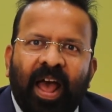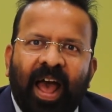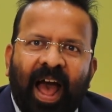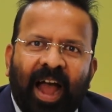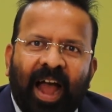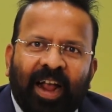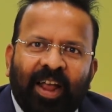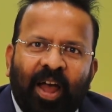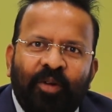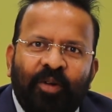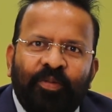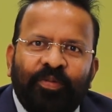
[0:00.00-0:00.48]

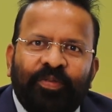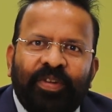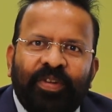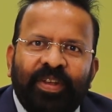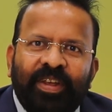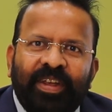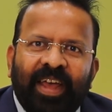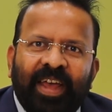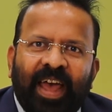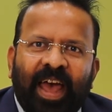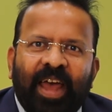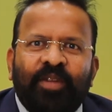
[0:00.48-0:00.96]

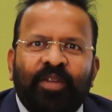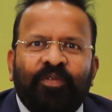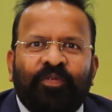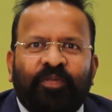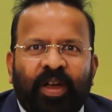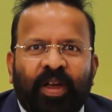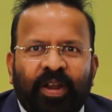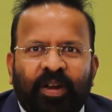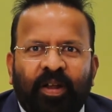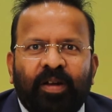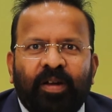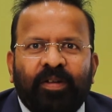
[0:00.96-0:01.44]
accounting and
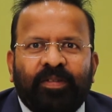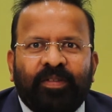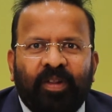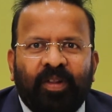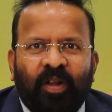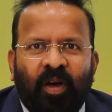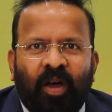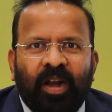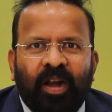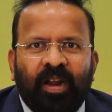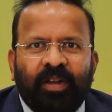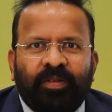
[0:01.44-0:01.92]
finance
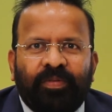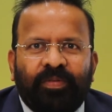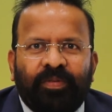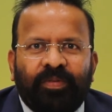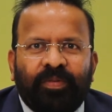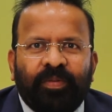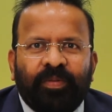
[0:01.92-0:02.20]
knowledge